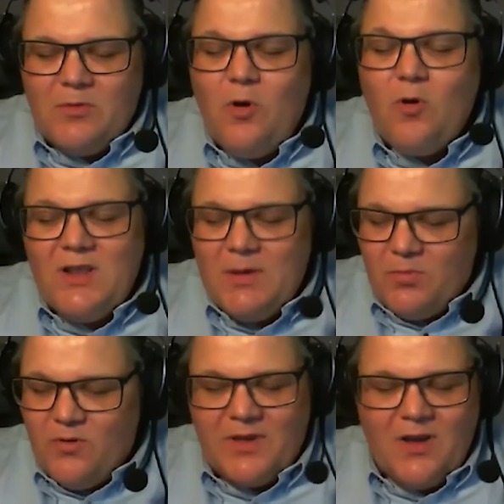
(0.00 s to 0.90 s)
locally
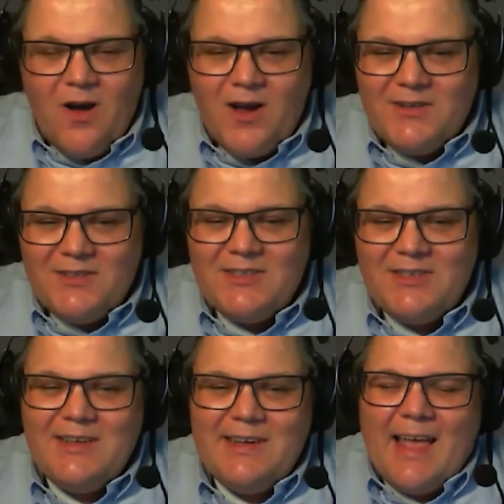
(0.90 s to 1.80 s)
improving
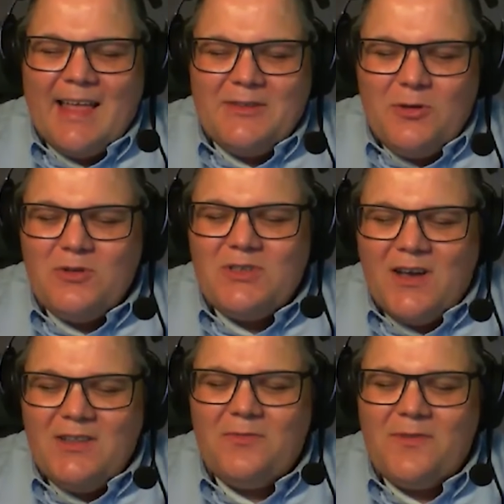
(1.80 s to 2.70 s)
hardness, and those
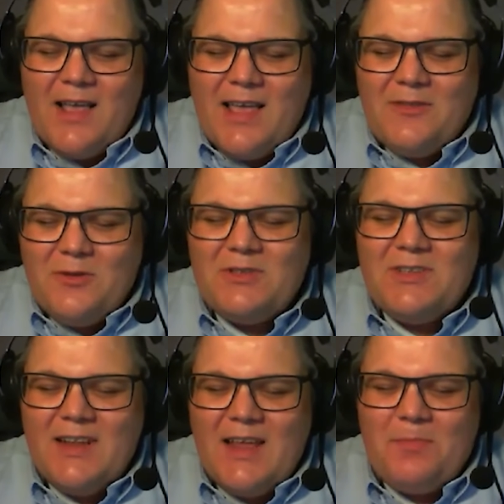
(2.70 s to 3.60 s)
kind of
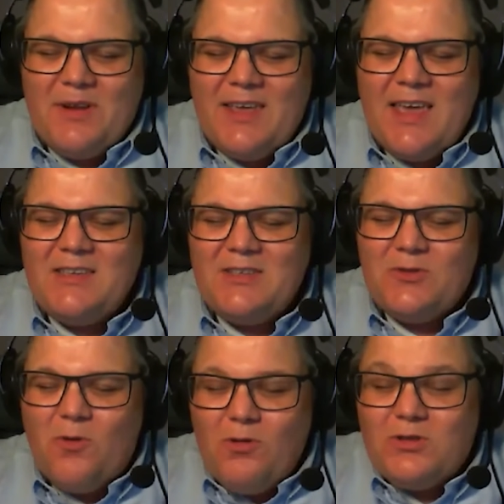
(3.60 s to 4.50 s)
industrial
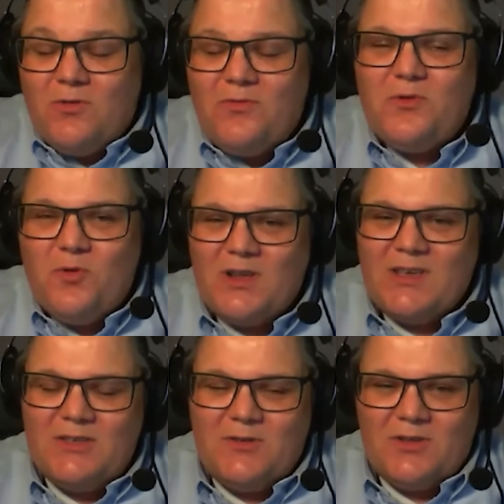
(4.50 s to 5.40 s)
applications also fuel
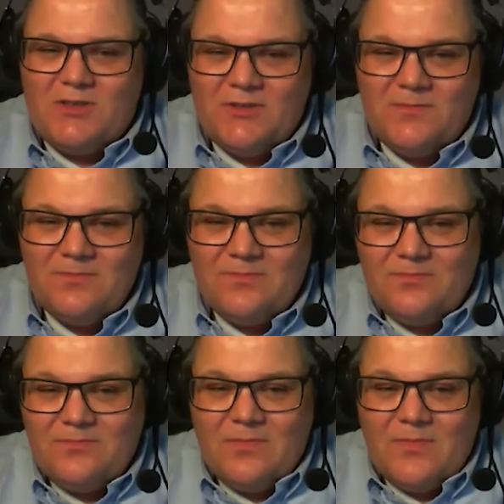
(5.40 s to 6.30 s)
research.
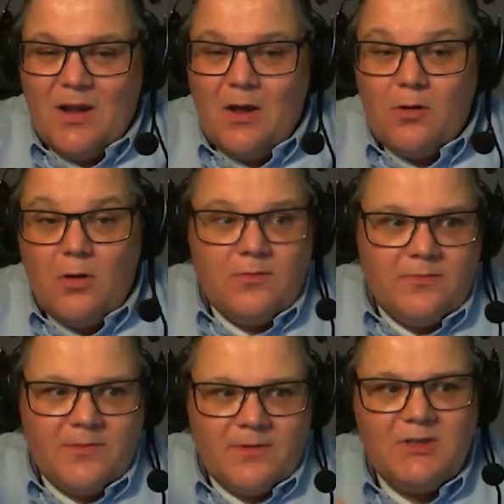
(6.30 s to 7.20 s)
A lot of
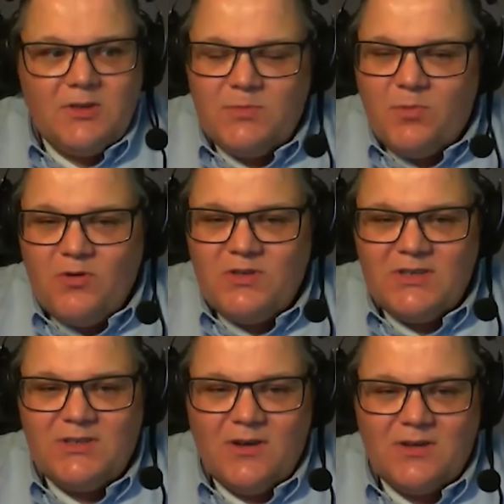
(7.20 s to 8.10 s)
research
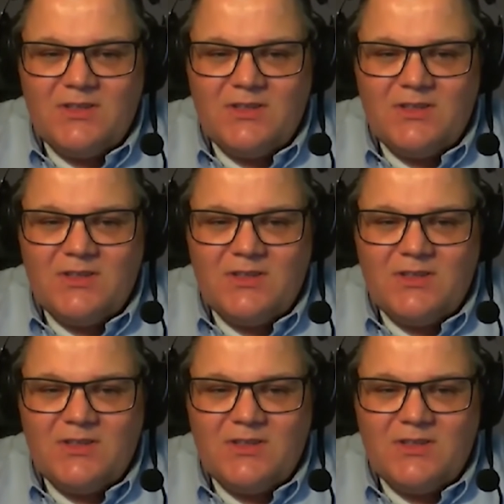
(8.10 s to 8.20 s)
projects are